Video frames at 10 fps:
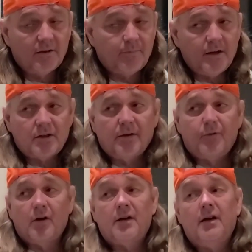Especially
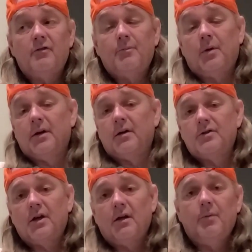if you're a country player,
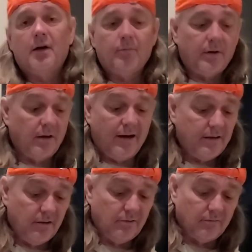chicken picking player.
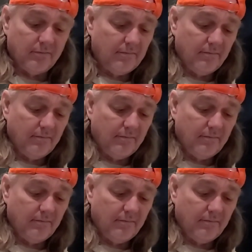I don't.